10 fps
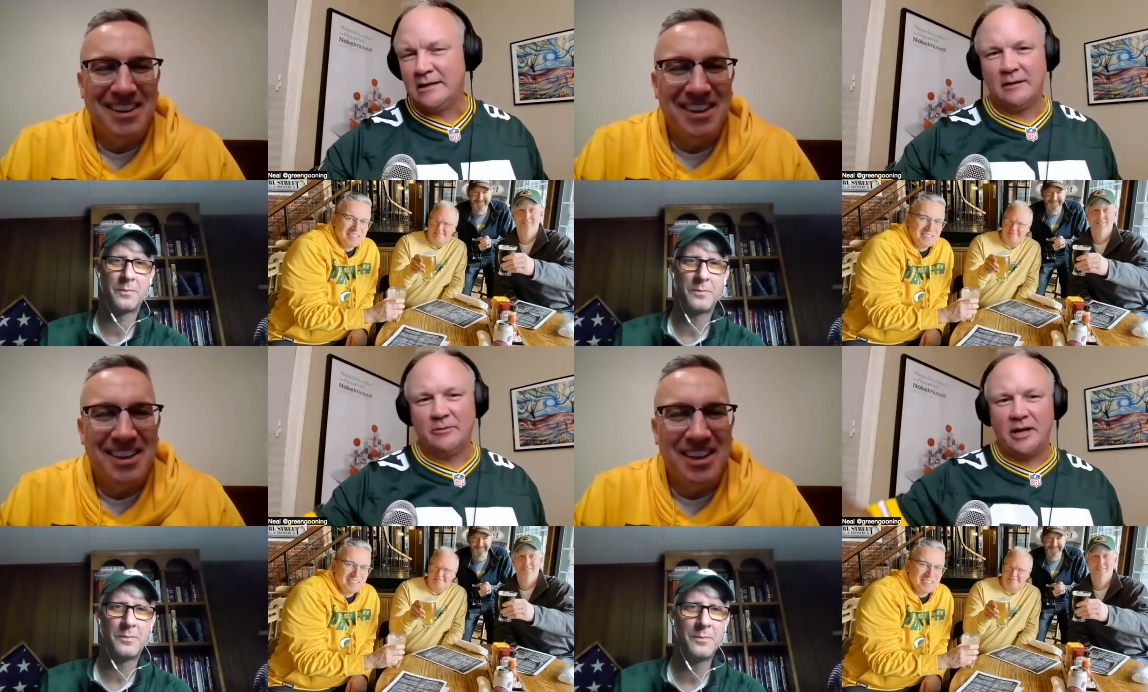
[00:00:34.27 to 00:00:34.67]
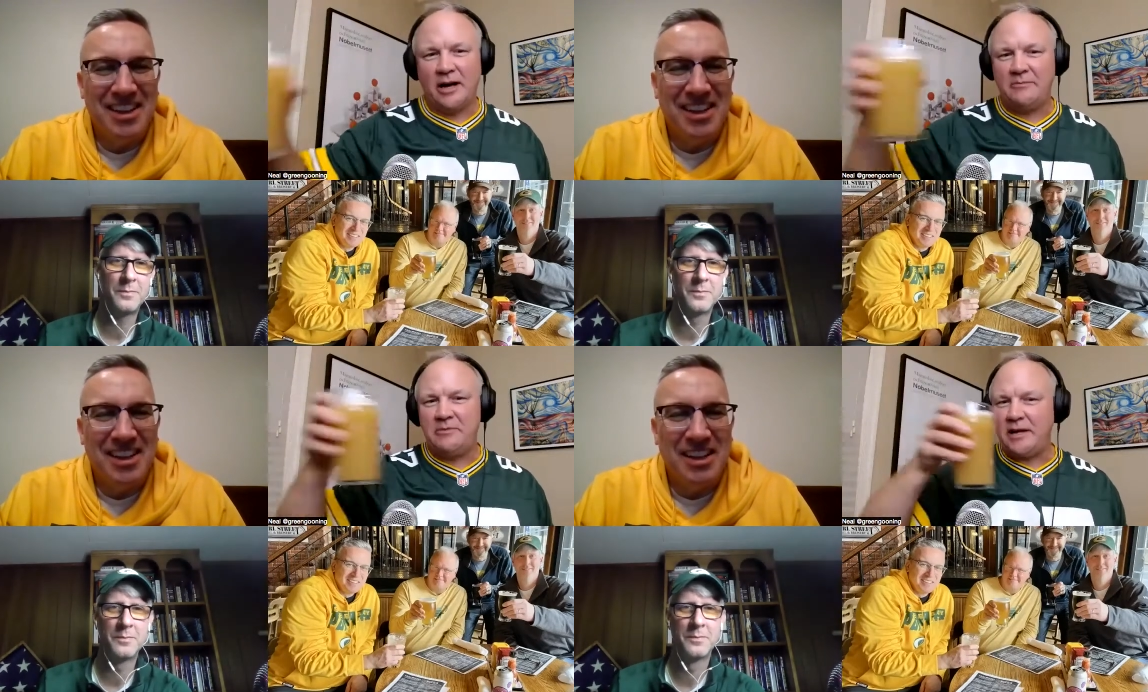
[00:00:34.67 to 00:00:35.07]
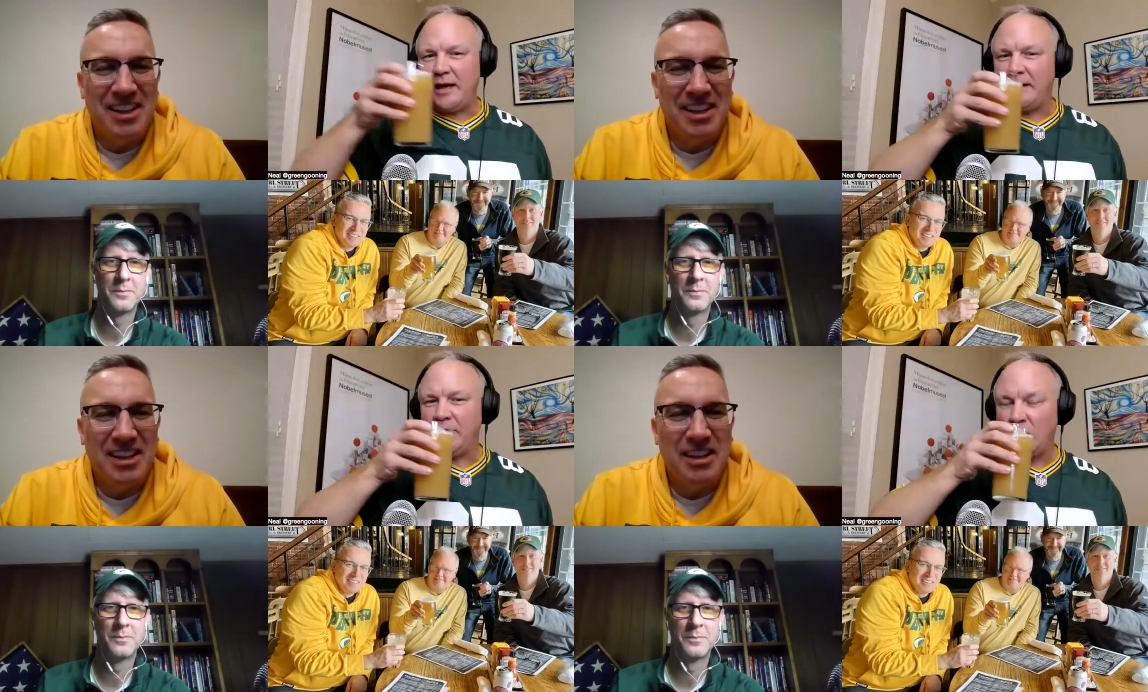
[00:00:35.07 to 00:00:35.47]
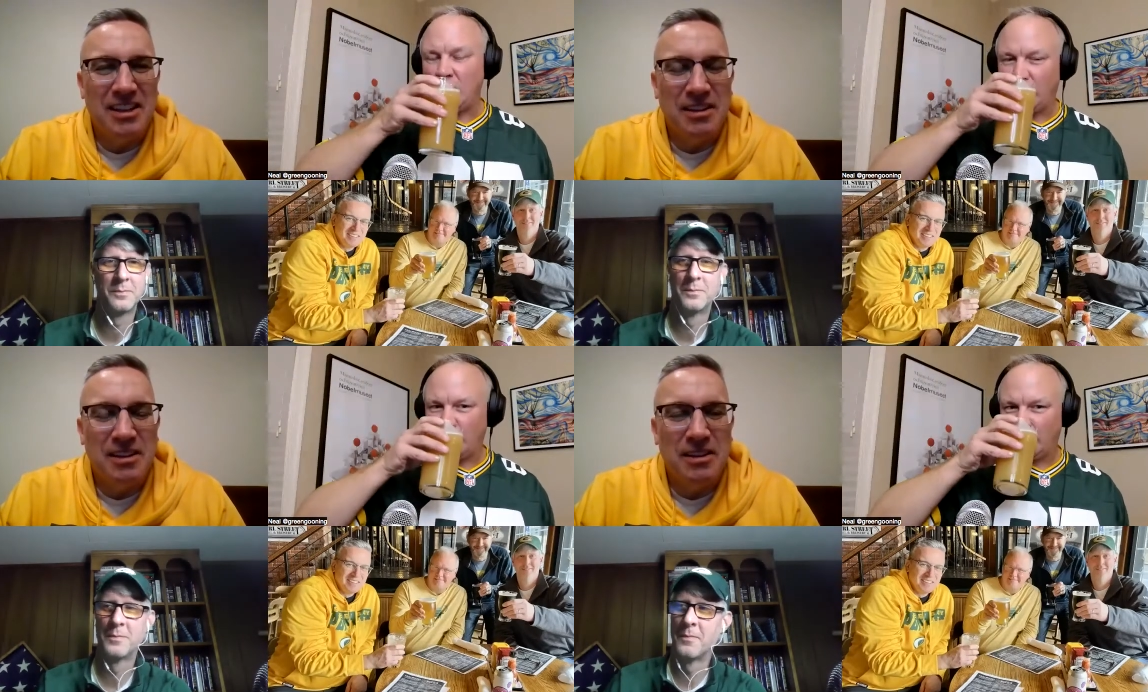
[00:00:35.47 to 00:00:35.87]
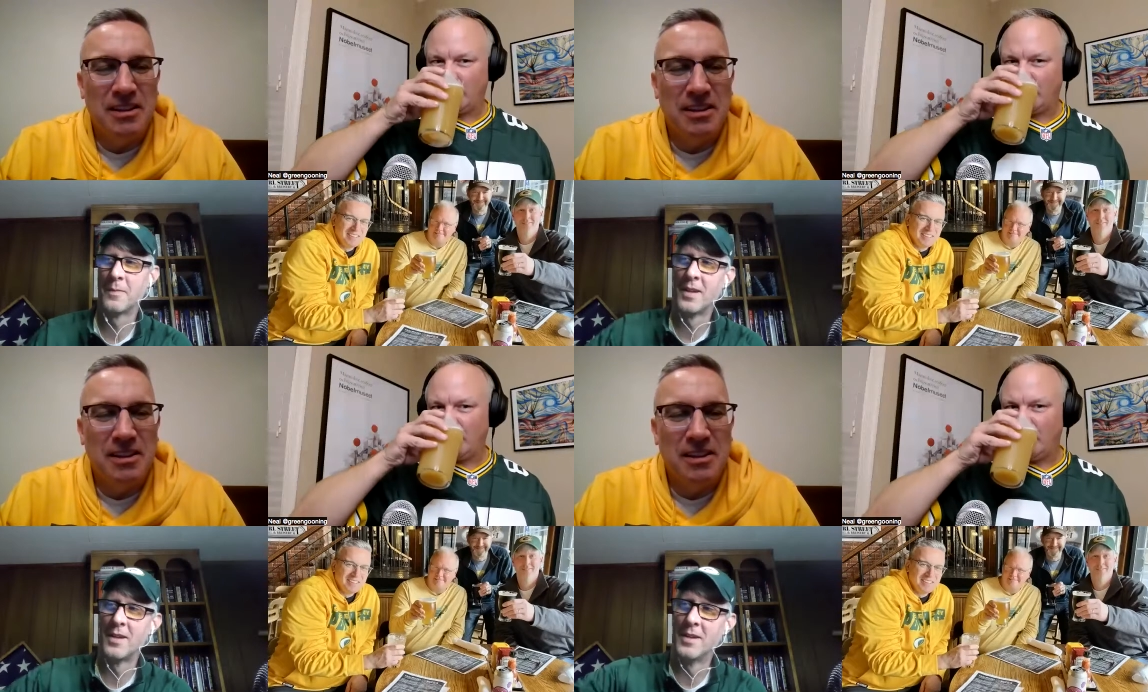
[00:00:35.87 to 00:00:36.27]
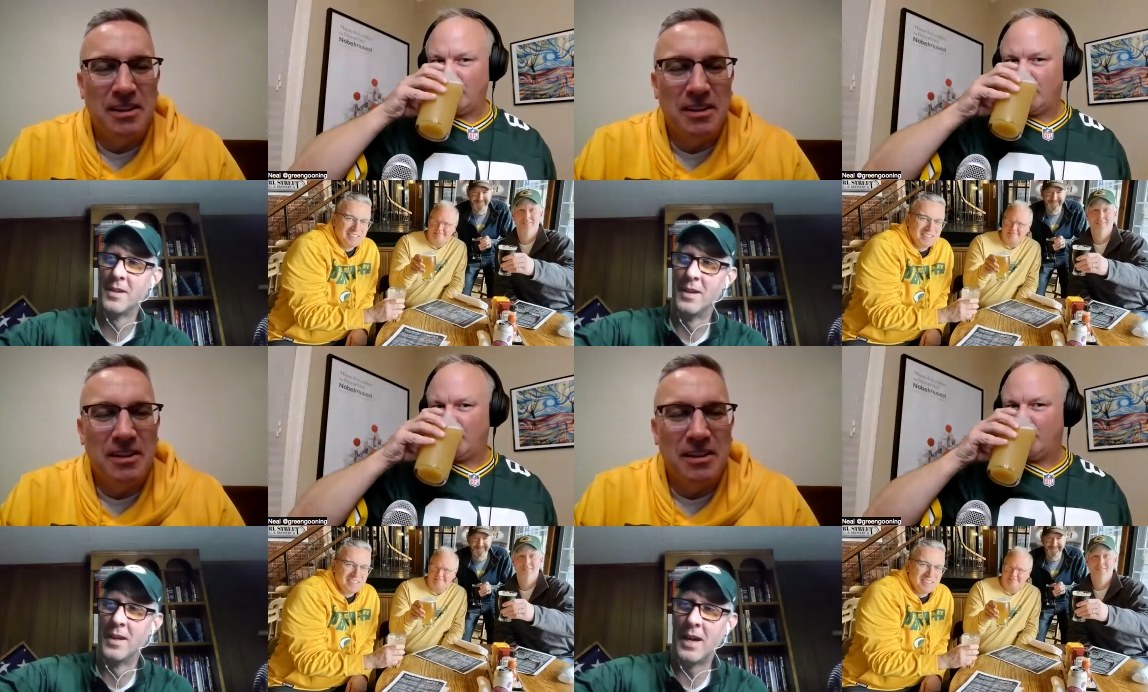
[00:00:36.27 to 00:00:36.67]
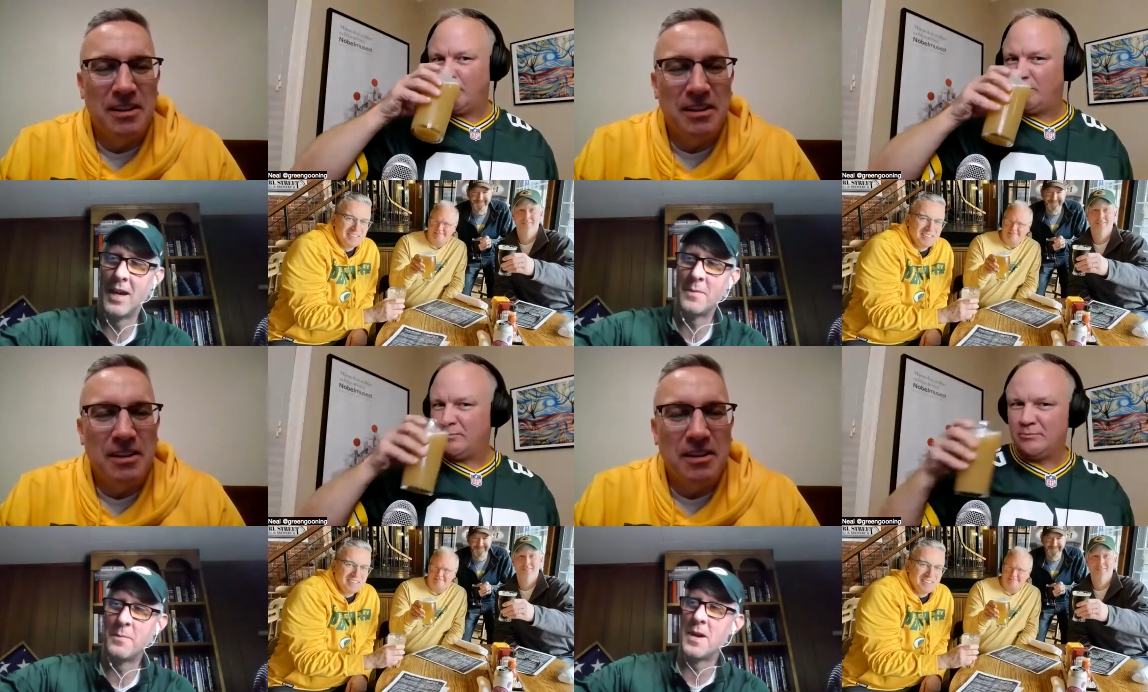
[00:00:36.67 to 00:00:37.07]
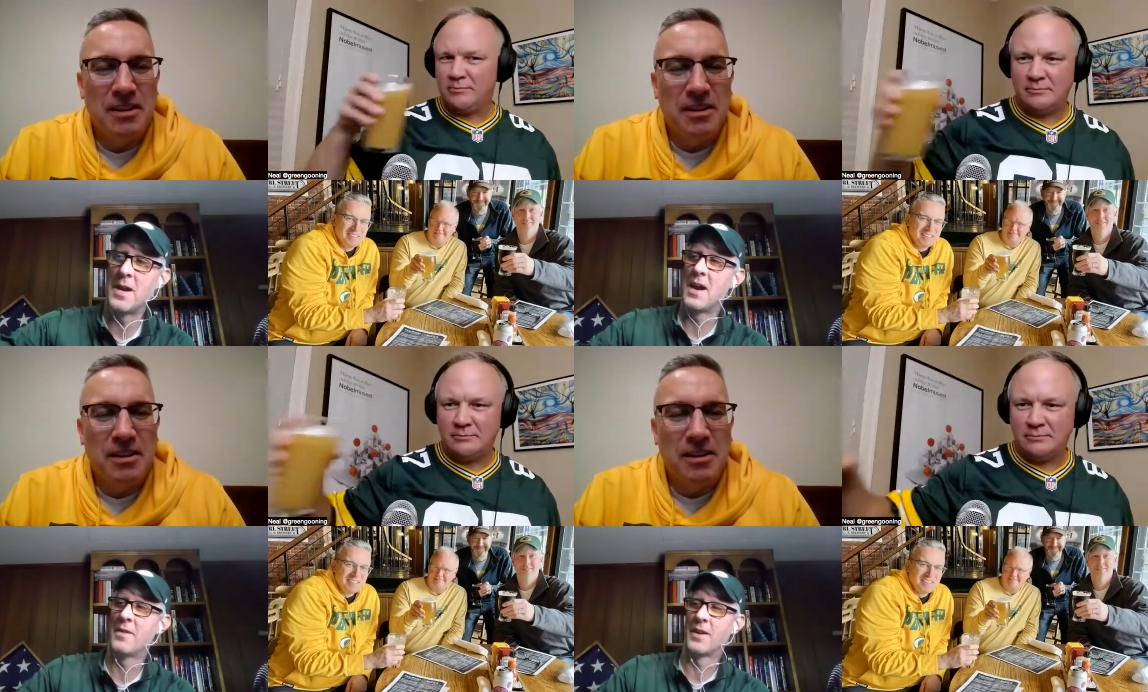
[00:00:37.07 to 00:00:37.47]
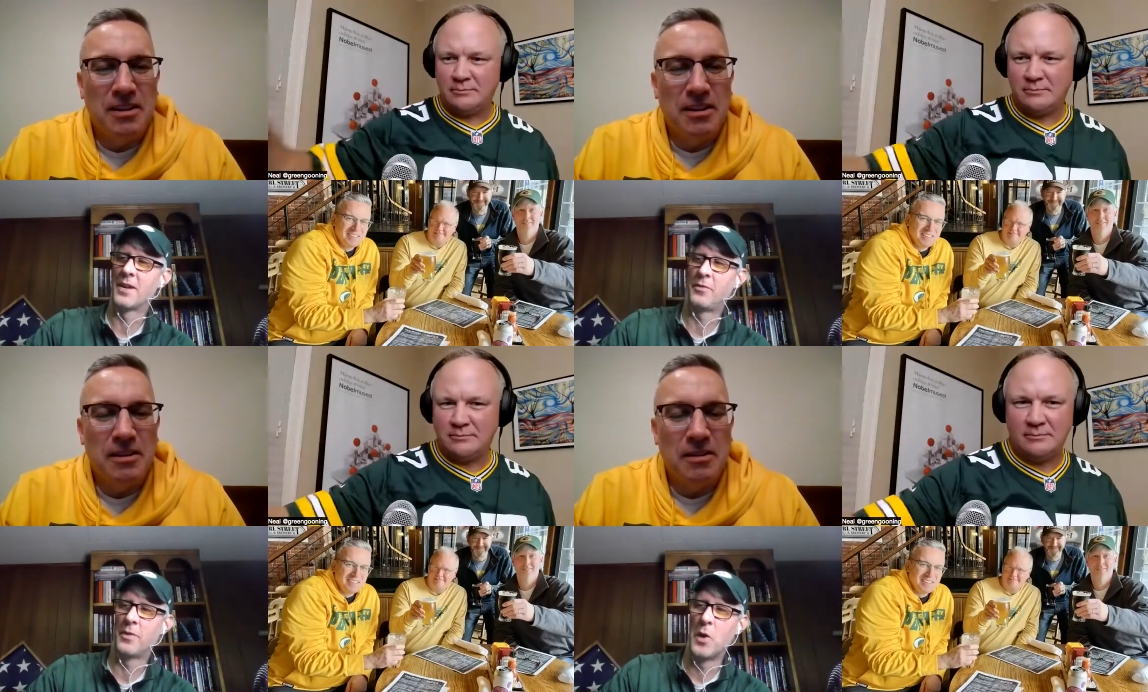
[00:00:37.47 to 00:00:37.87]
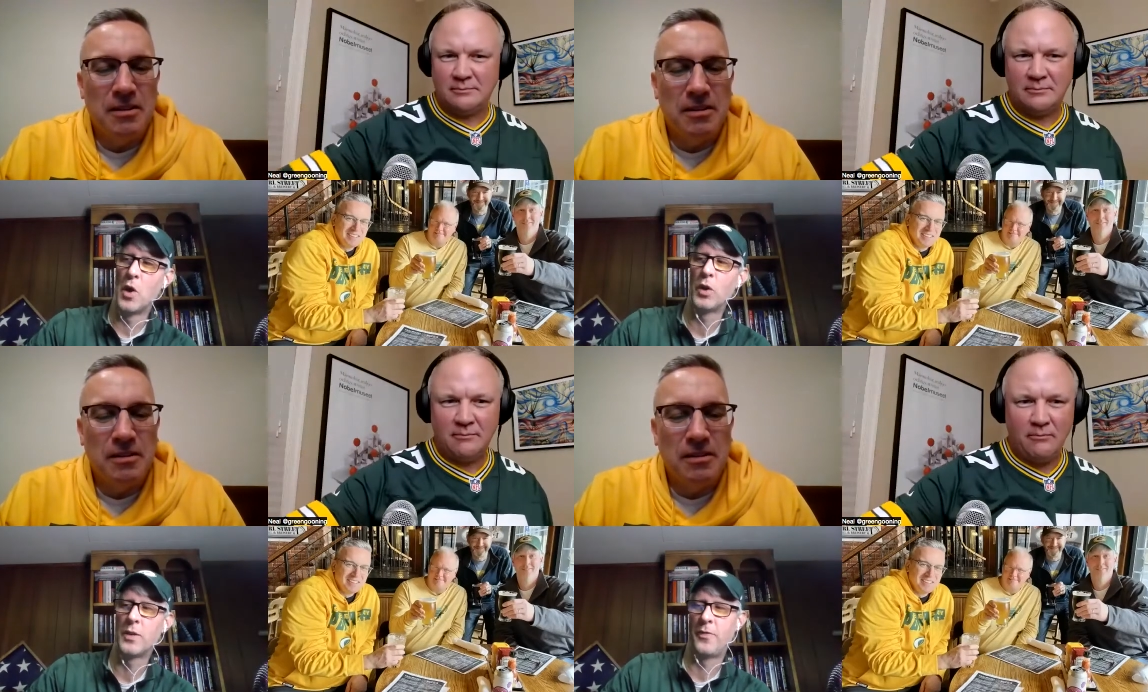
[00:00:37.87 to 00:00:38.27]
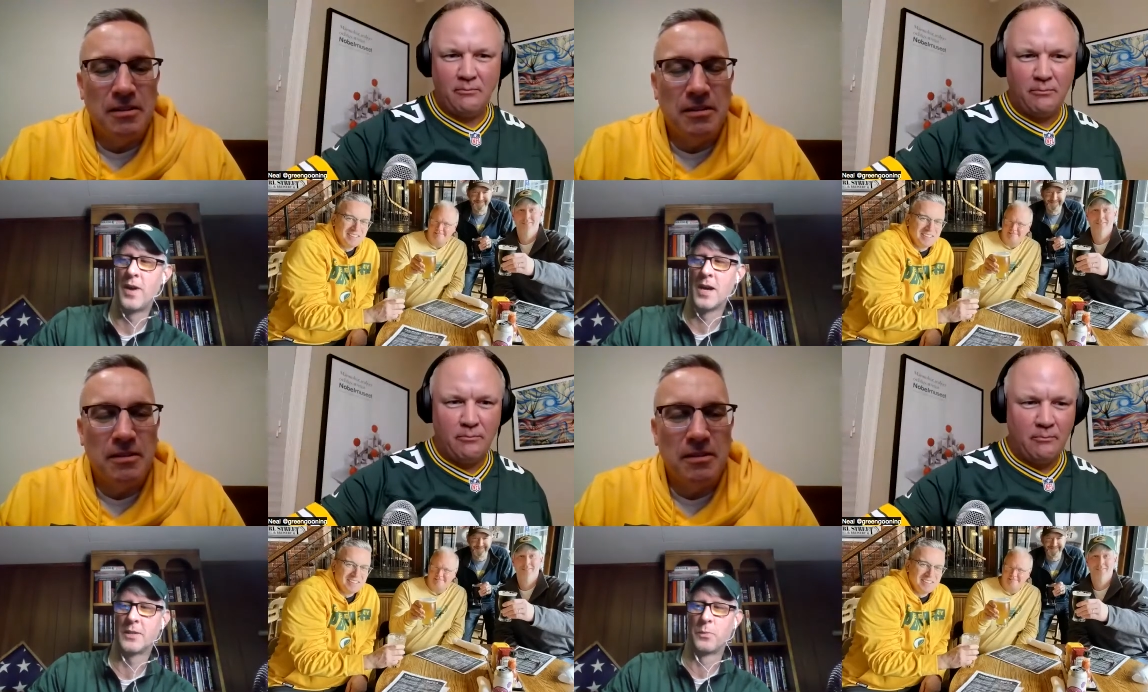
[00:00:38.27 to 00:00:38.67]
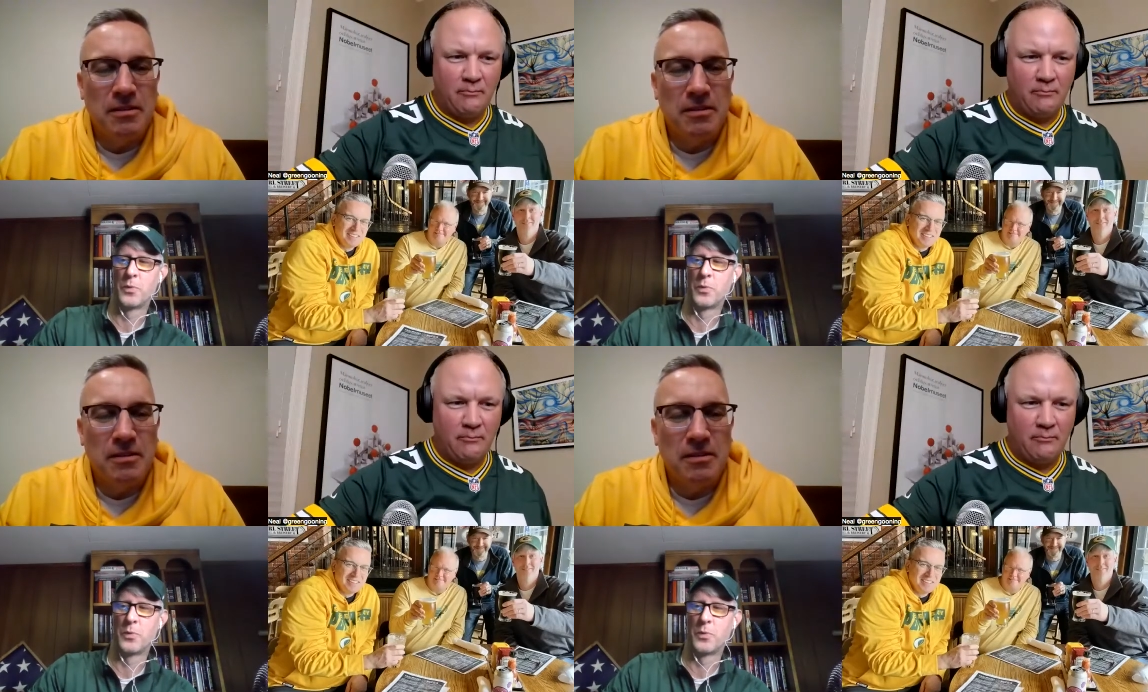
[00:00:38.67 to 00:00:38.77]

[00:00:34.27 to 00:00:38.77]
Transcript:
Speaker 1: double IPA.
Speaker 2: I'm uh, having from Oliphant